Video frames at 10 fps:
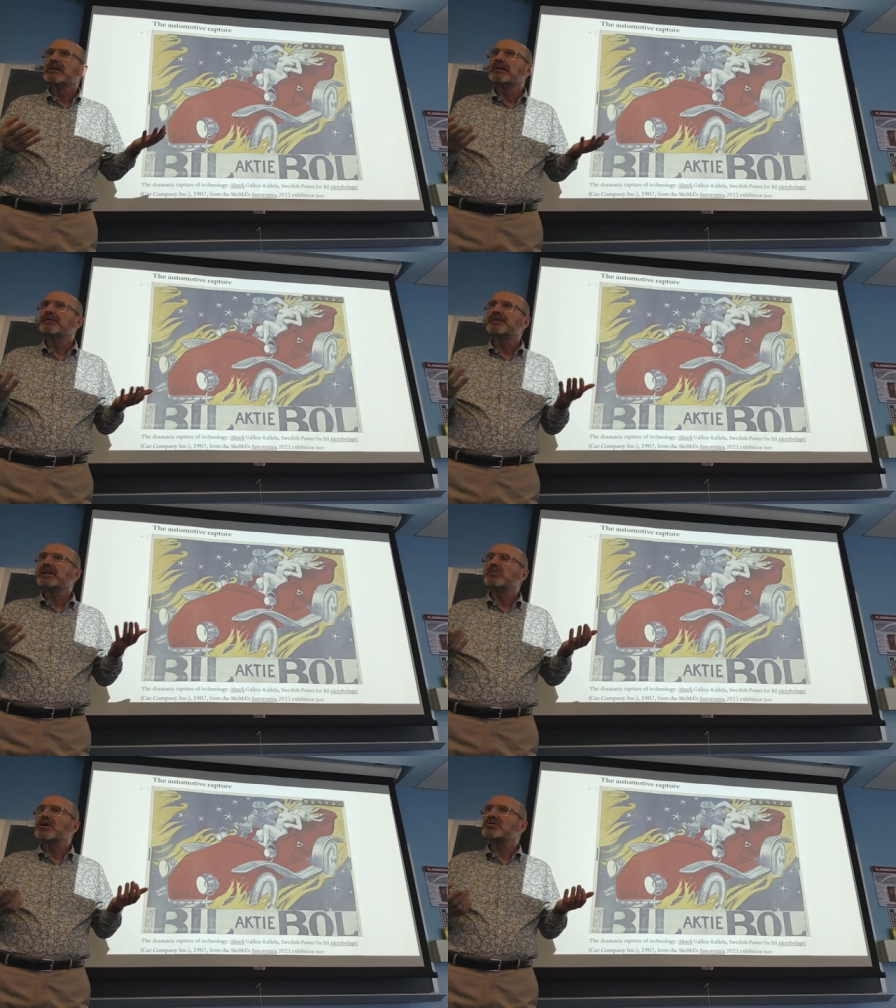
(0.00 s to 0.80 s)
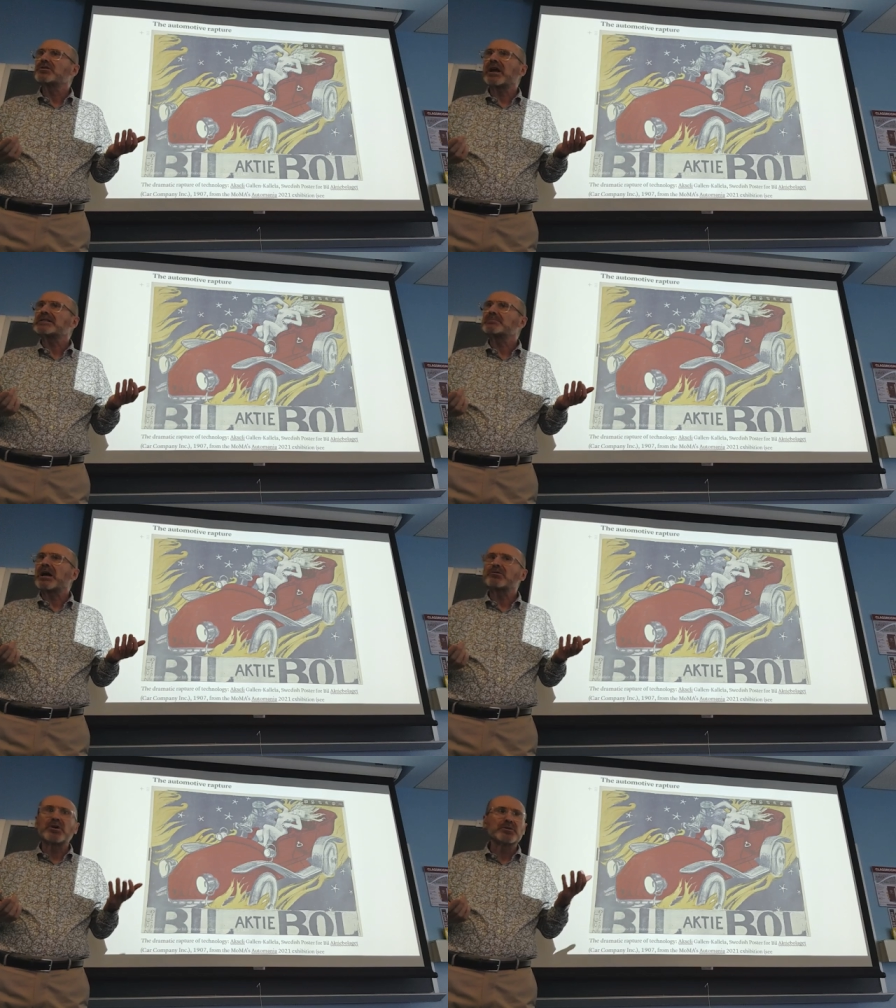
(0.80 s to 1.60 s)
The film was directed
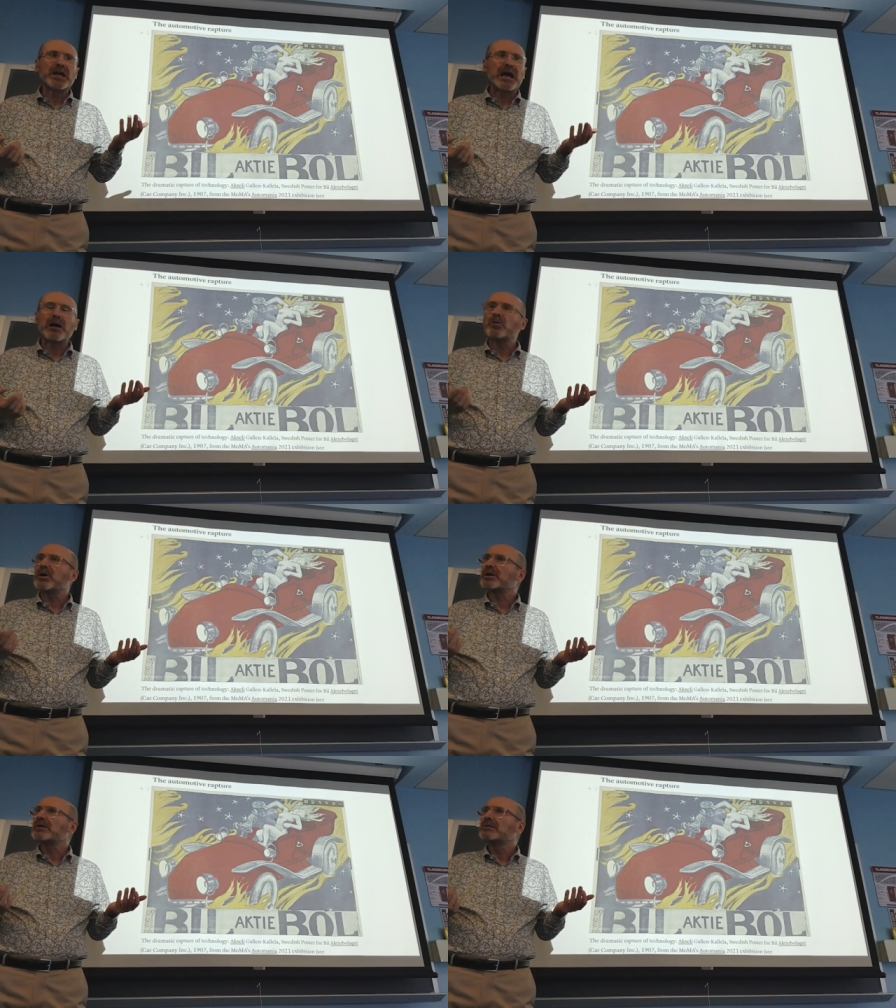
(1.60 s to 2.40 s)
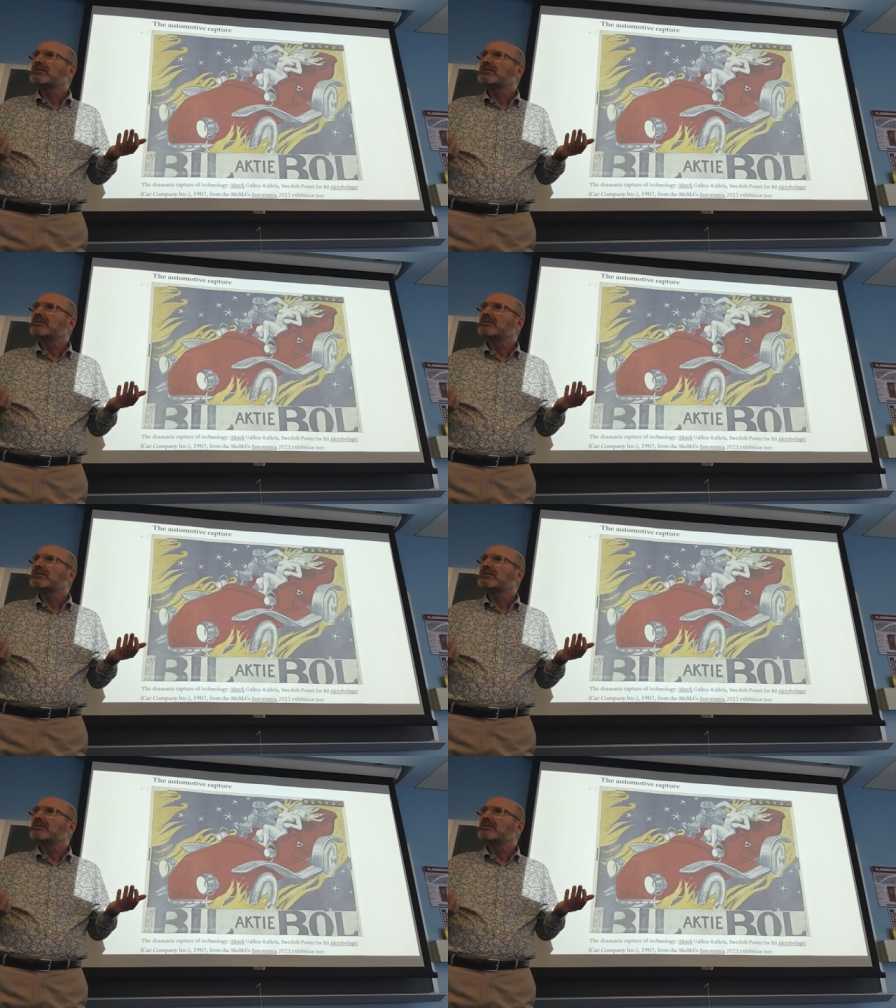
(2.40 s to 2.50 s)
by Ron Howard.